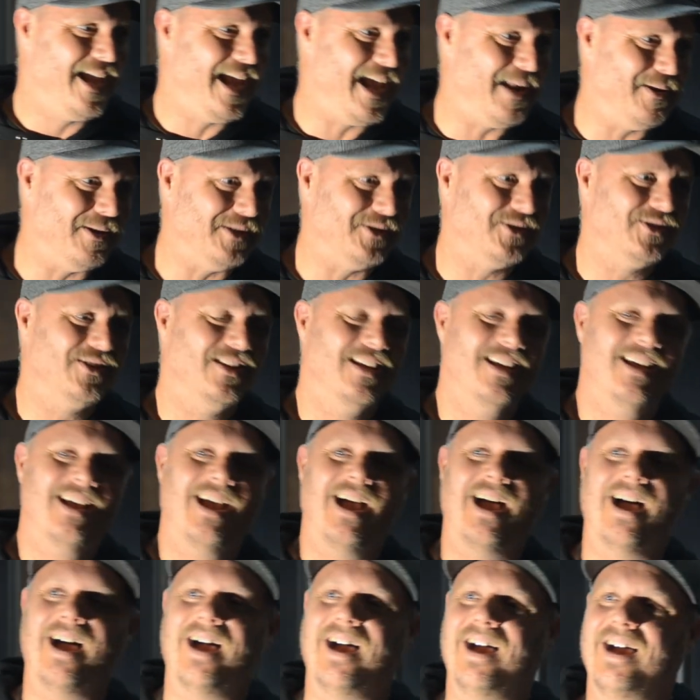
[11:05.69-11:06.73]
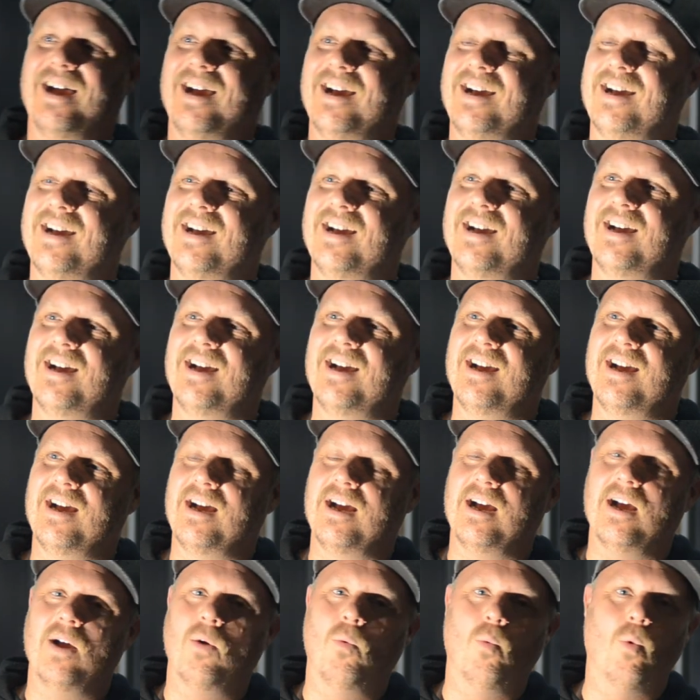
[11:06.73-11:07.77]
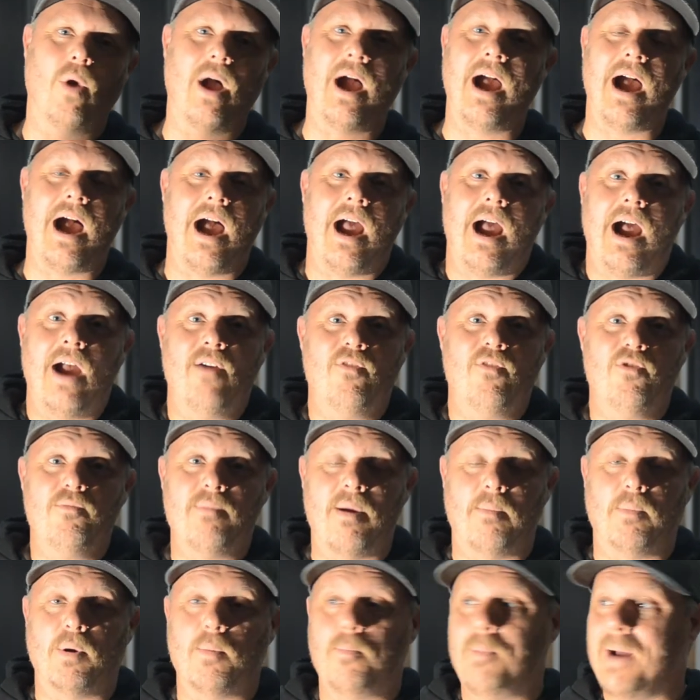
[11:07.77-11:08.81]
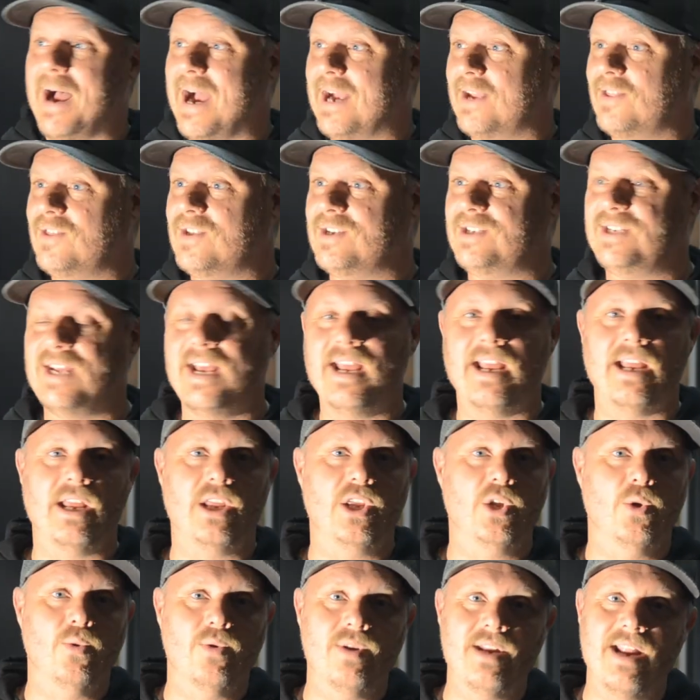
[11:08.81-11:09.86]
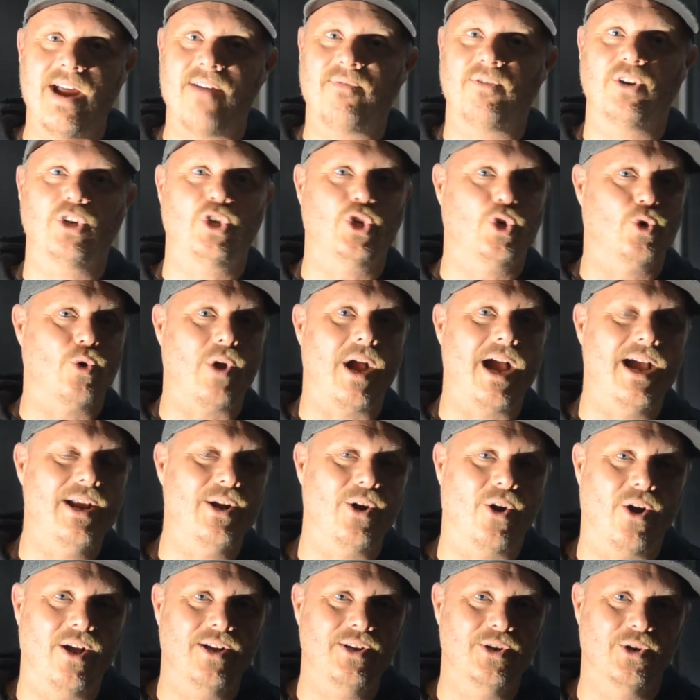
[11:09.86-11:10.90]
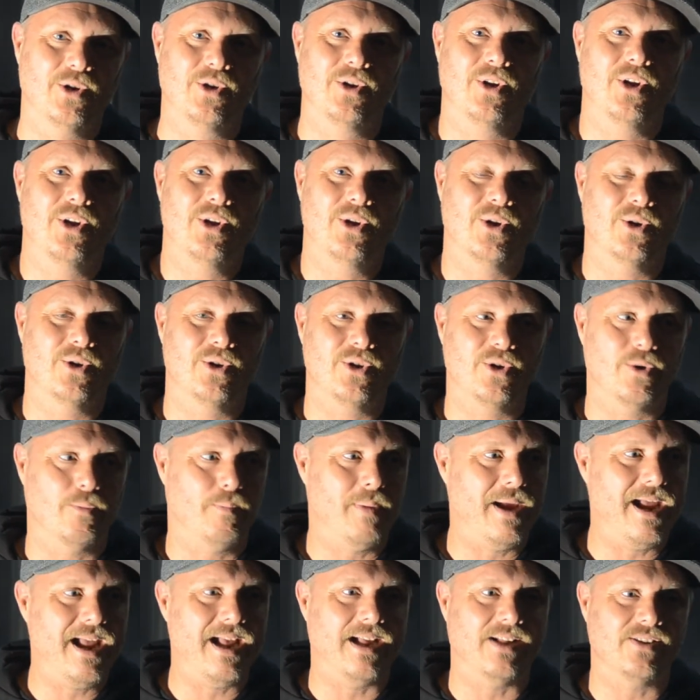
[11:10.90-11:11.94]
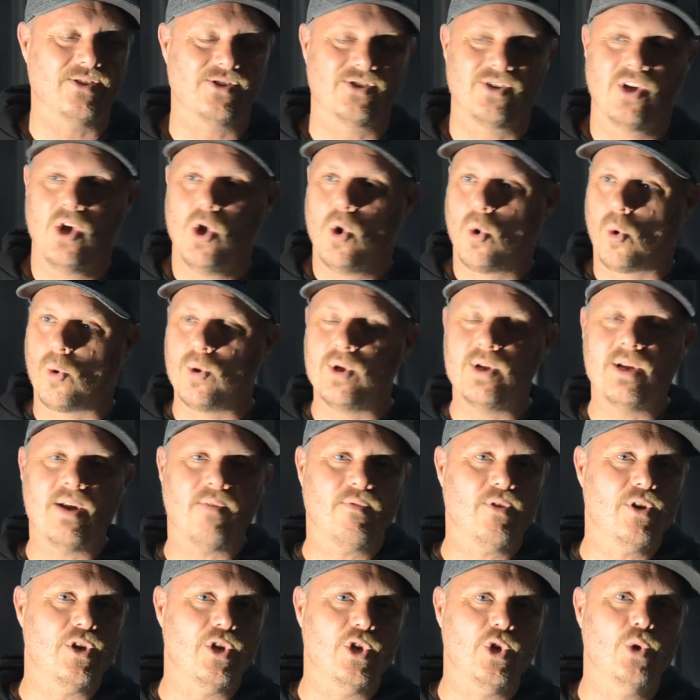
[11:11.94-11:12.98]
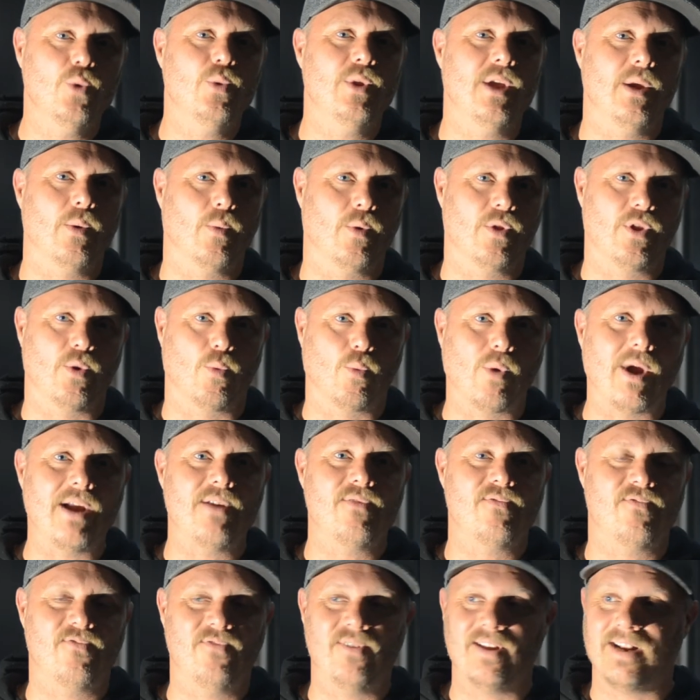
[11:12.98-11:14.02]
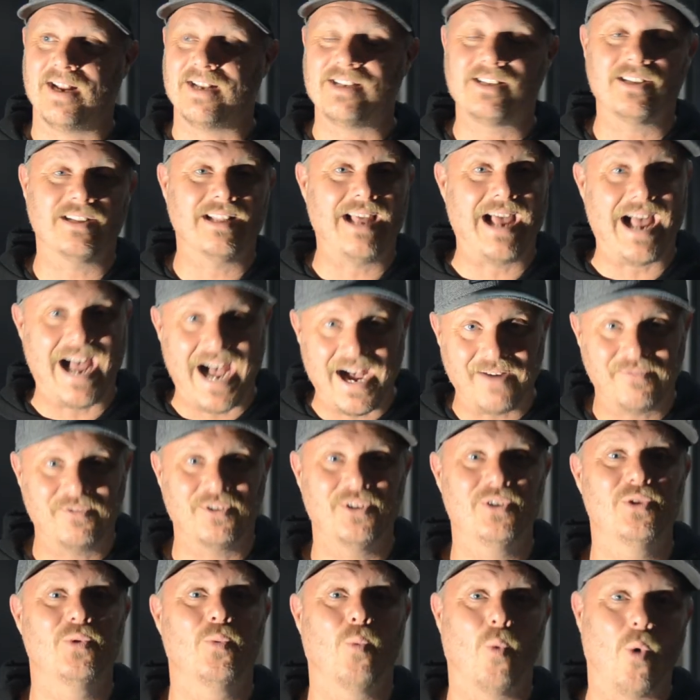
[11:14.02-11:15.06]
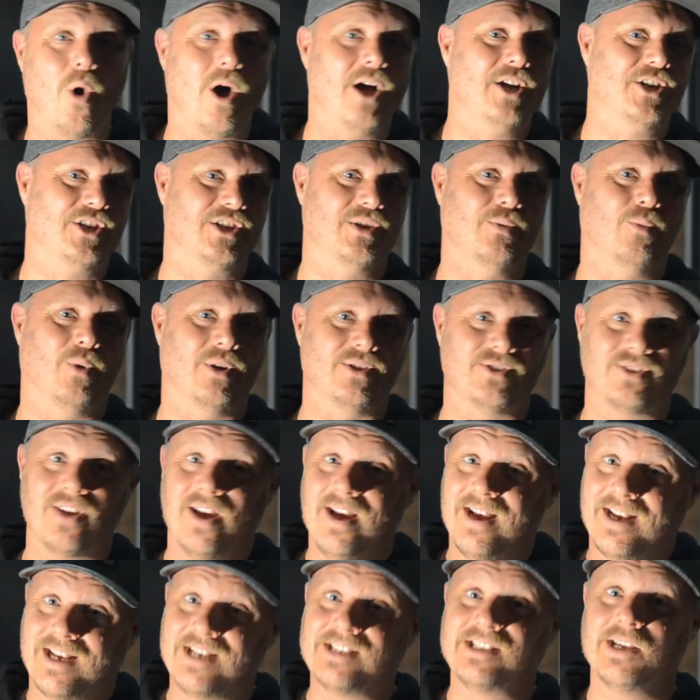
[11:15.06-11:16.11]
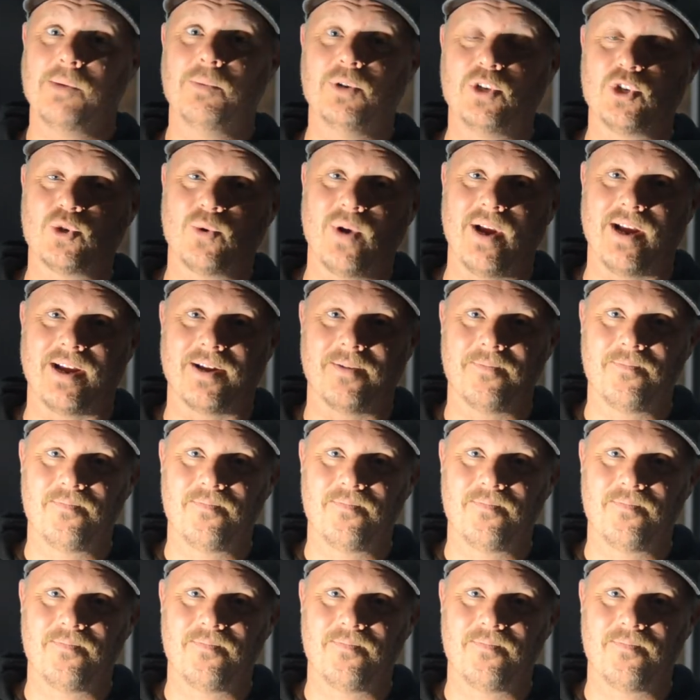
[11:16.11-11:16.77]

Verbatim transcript: Anyways, uh, I, I, remember back in the day, you never tried on your, your, your pants or you never knew they were the right fit until after you'd washed them once because they would shrink.